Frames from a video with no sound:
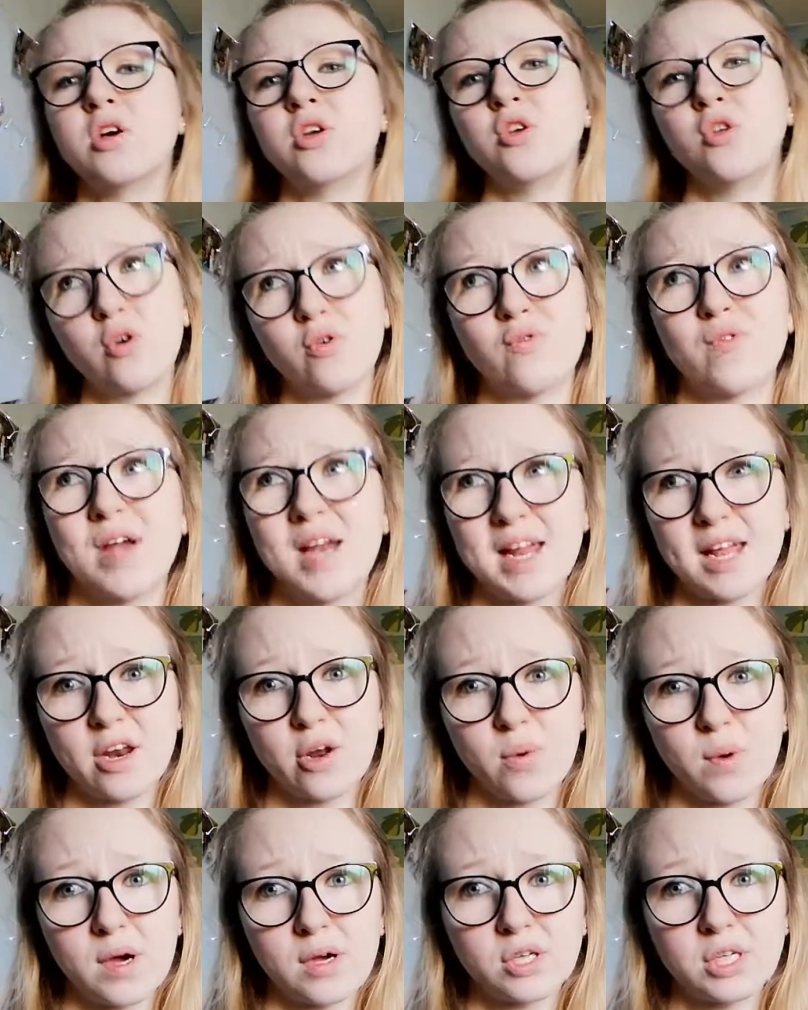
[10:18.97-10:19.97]
You're not really
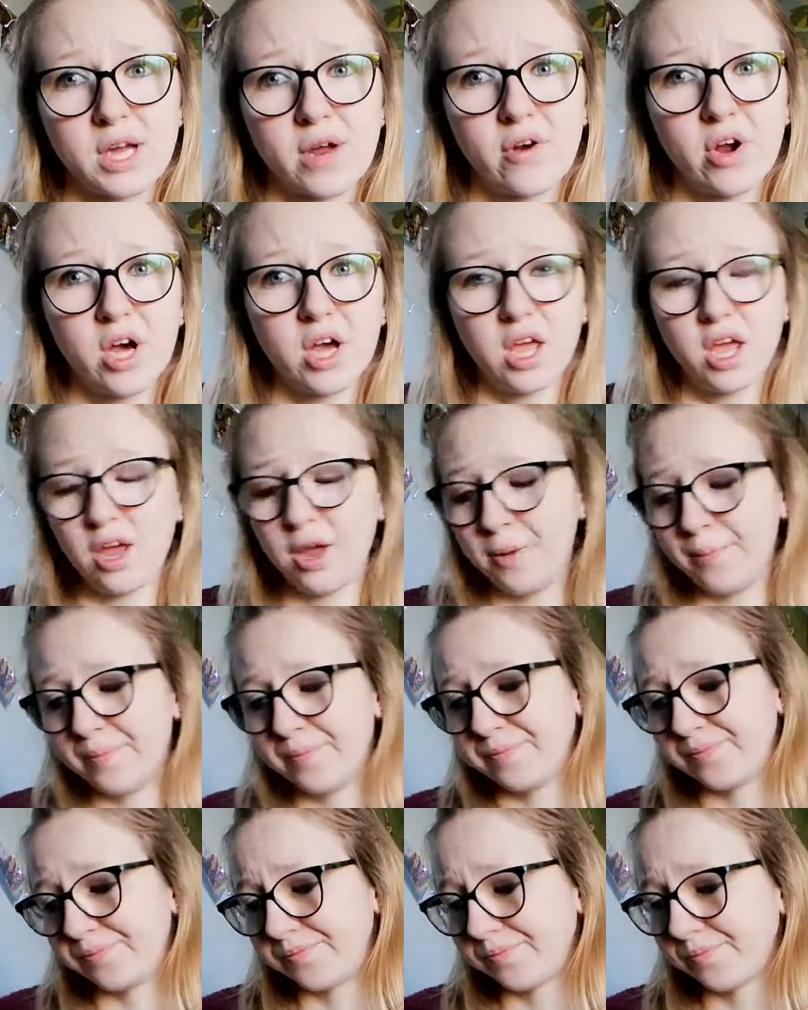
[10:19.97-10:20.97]
in a wheelchair, are you?
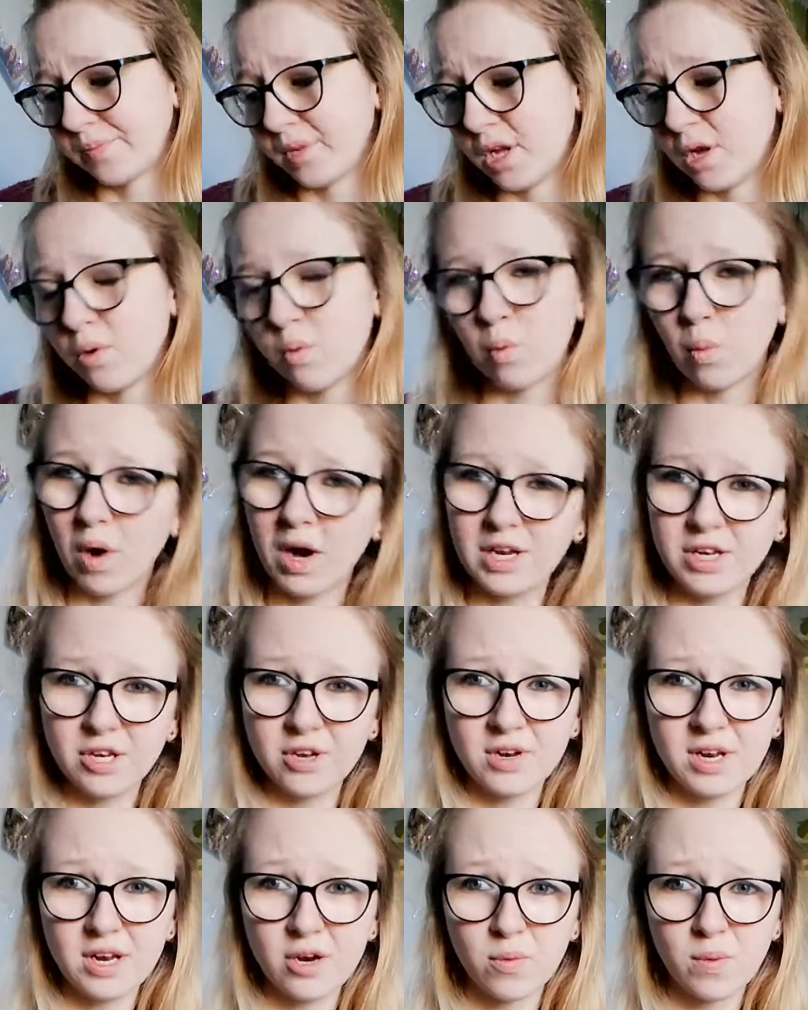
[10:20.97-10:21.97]
Why do
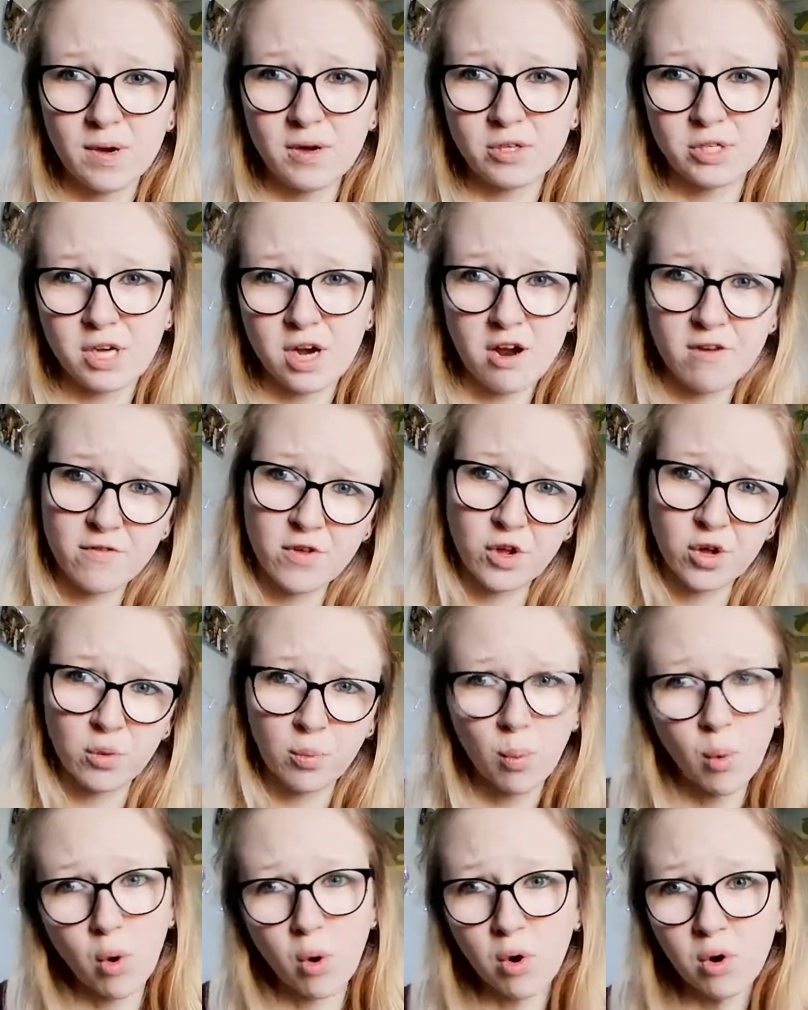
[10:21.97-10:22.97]
you need a wheelchair if you
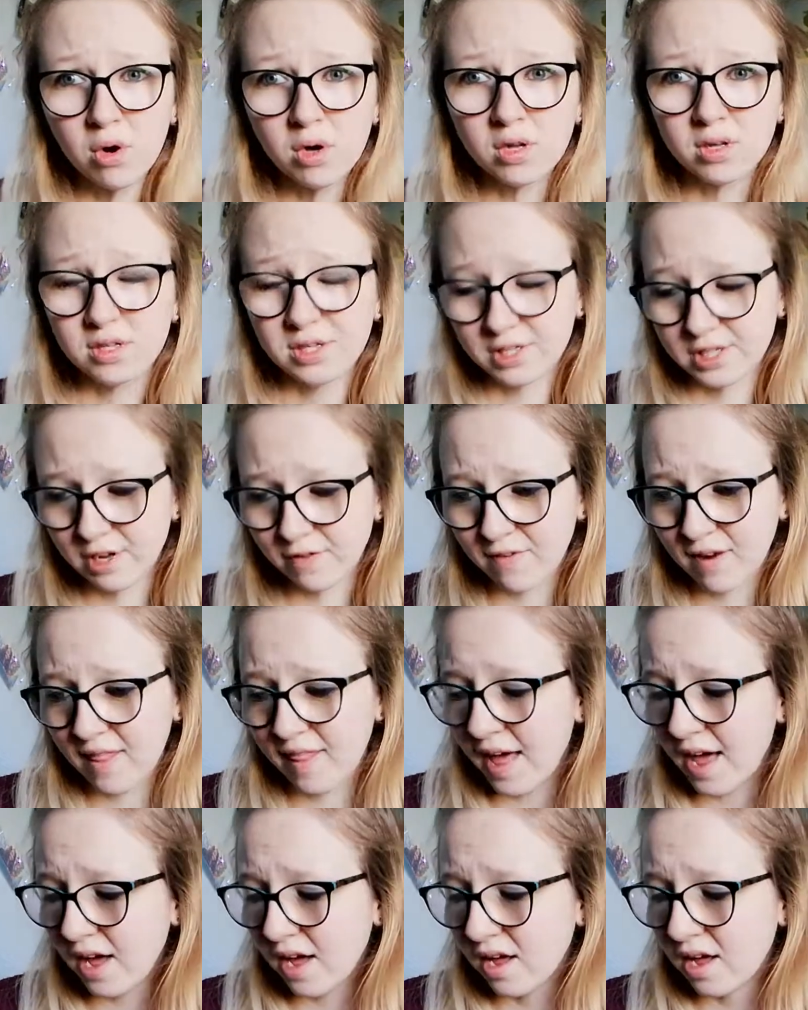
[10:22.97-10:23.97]
can walk and stuff like
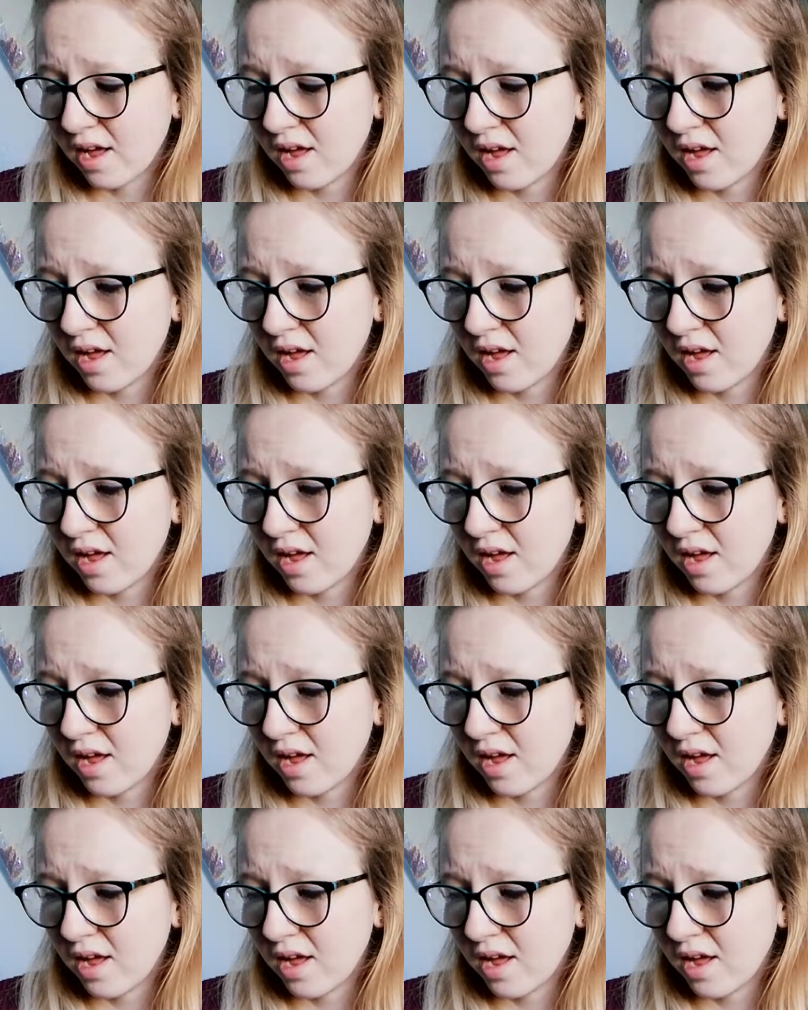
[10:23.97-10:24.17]
that?